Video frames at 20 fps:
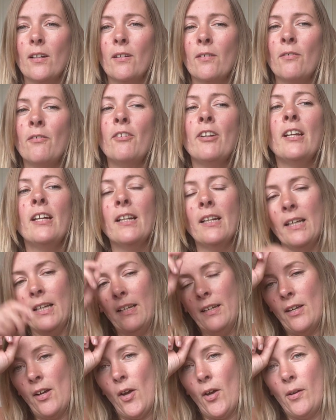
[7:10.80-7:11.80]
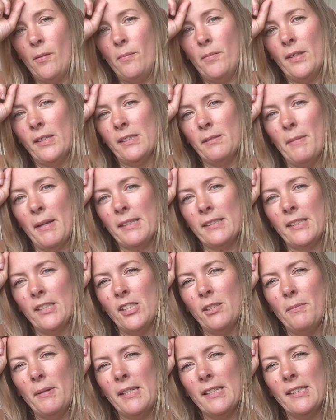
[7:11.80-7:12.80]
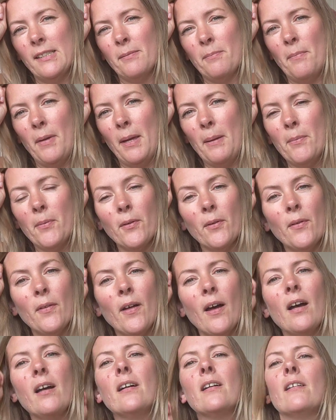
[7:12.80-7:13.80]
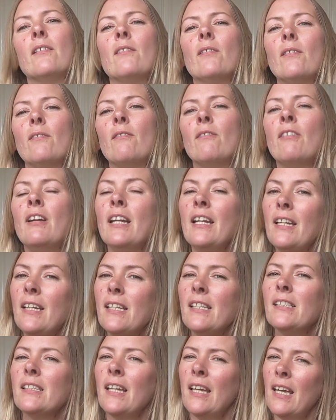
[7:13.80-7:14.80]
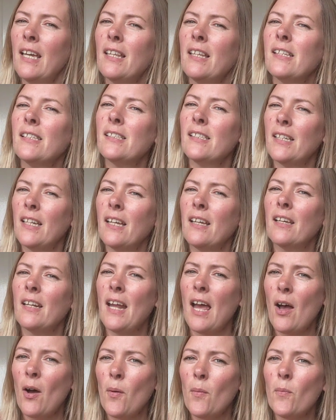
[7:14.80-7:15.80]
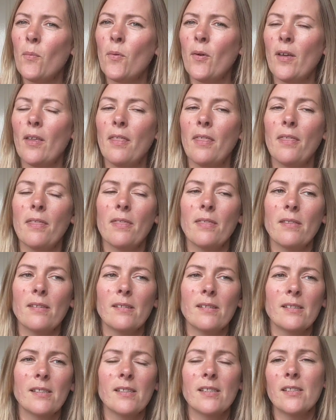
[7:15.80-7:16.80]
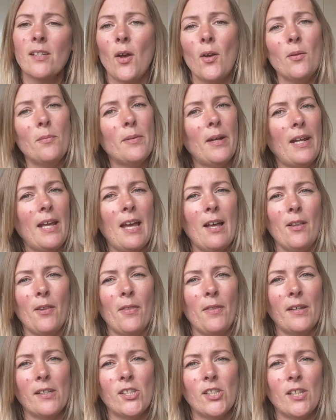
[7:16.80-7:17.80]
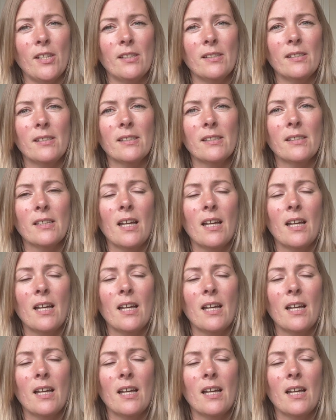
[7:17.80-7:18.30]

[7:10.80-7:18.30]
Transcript: I really hope this message meets some people that really need to hear this, and it can help with so many health issues.